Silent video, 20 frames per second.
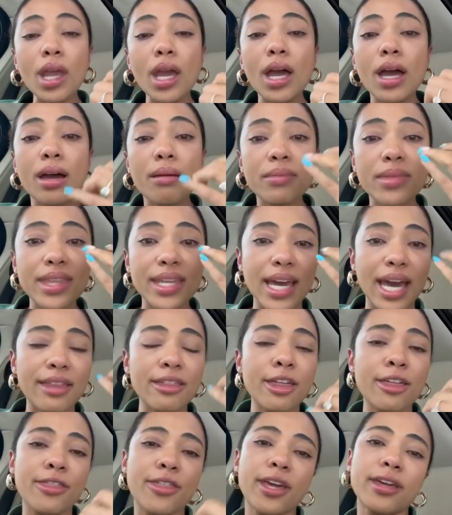And the
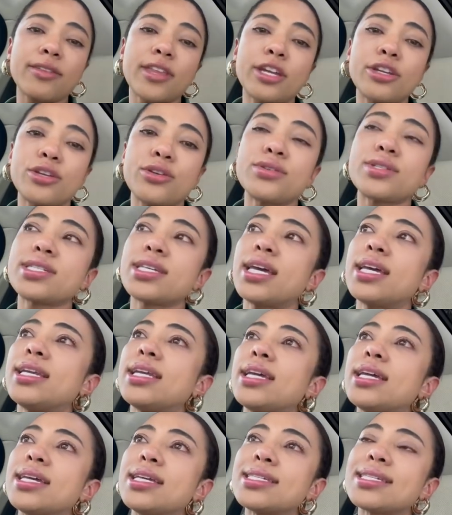other thing that you
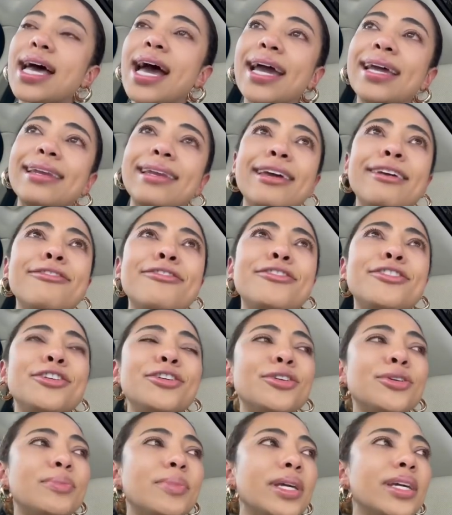said is, I left
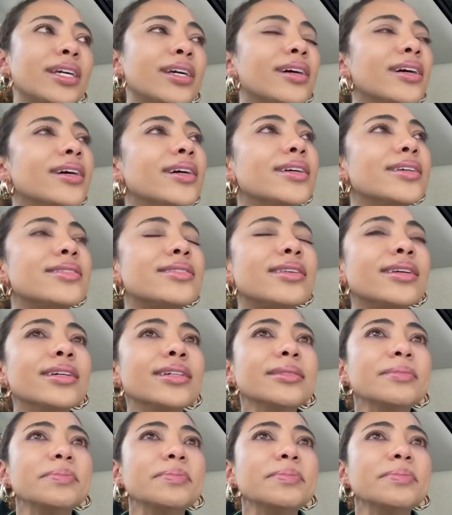you because